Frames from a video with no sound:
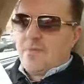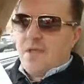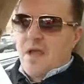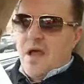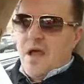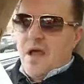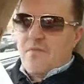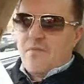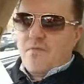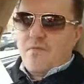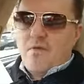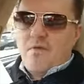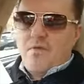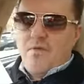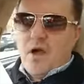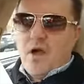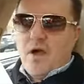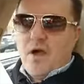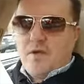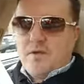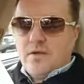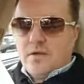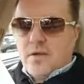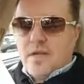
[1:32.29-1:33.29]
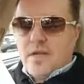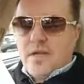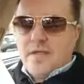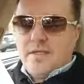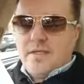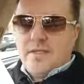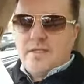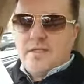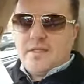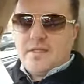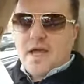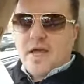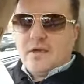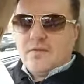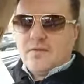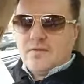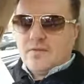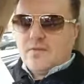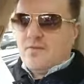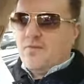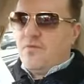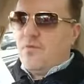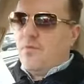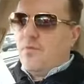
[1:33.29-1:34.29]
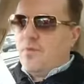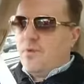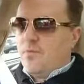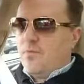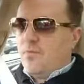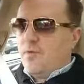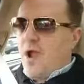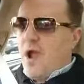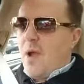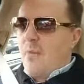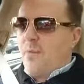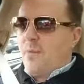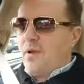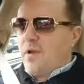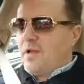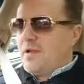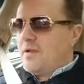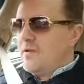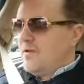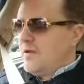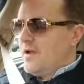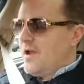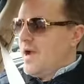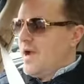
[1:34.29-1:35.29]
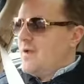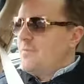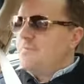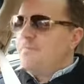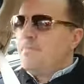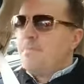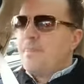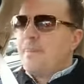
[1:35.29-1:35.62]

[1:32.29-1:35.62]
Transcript: that offer of one hundred ninety thousand dollars for their property, okay?